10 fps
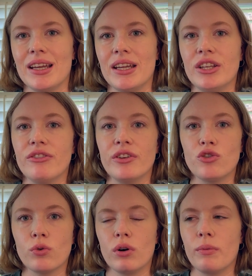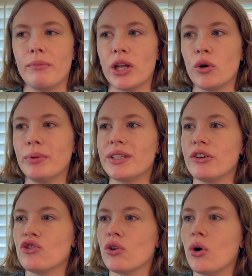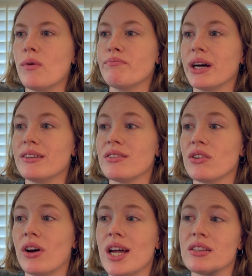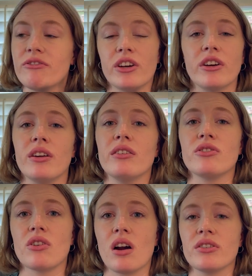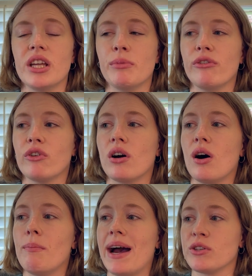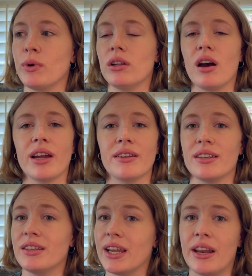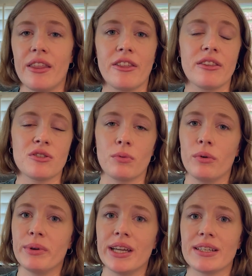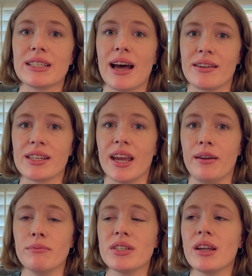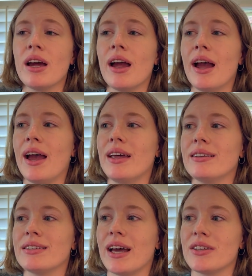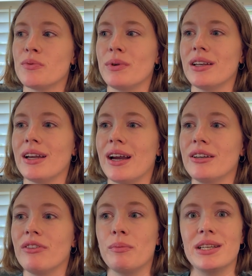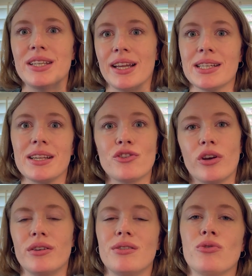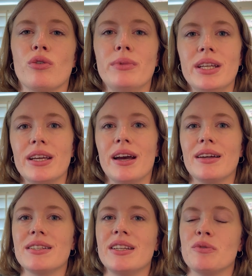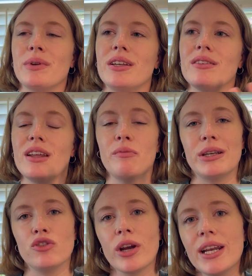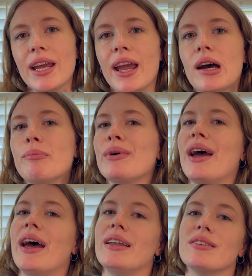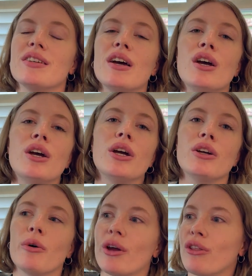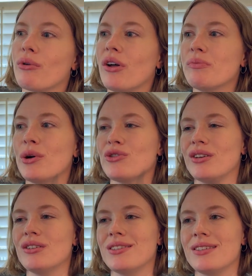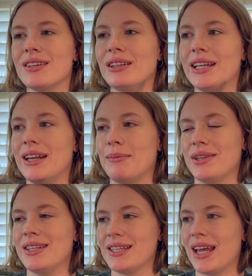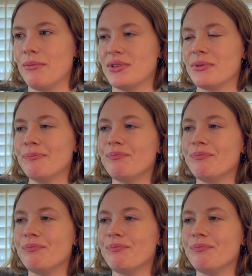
individual medal potential, but still has a very strong team overall. Max Whitlock has indicated that this will be his last games and has been kind of lamenting as such on his social media as they've been in training camp and going through all the motions leading up to these games.